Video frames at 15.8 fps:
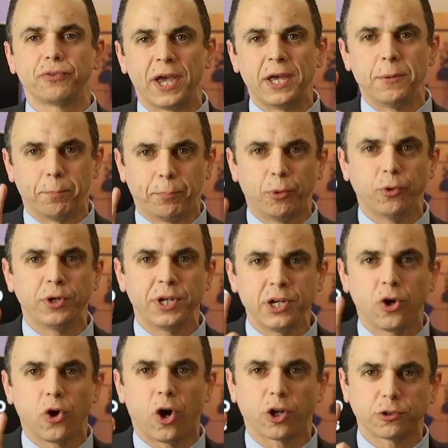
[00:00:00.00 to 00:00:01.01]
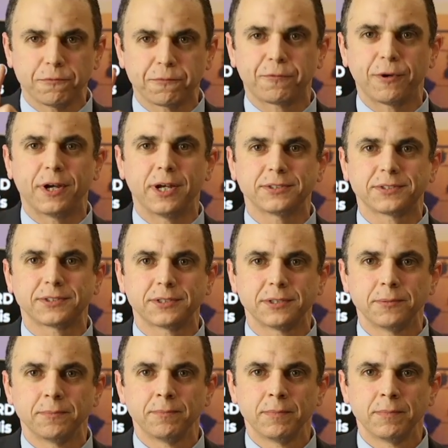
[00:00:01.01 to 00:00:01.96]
and putting God first,